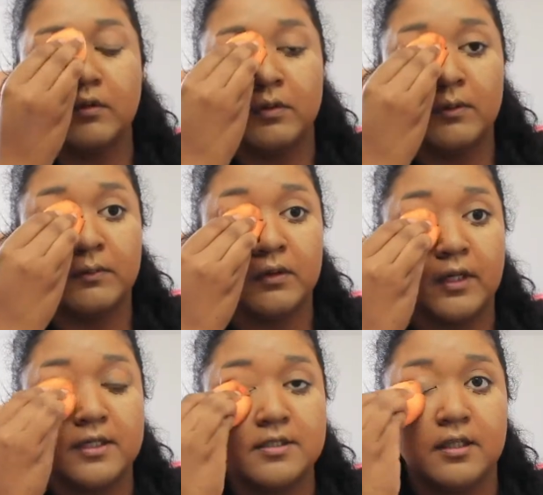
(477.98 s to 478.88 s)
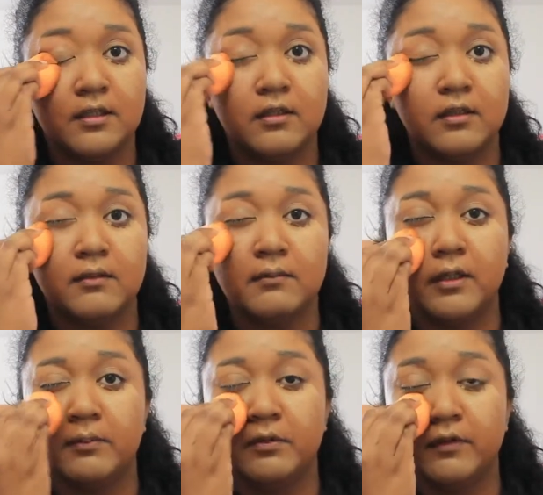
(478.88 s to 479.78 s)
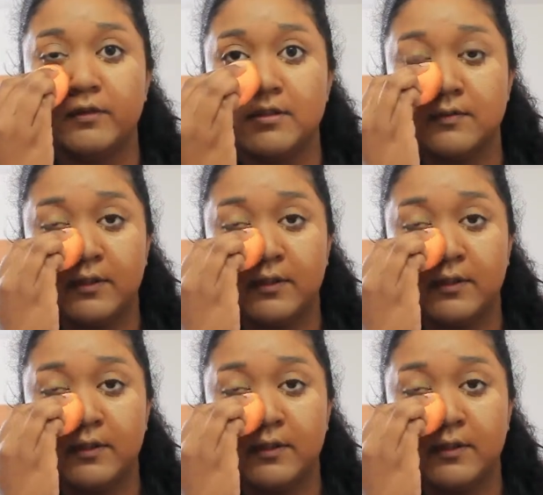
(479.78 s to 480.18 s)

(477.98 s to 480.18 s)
Remember I said in my previous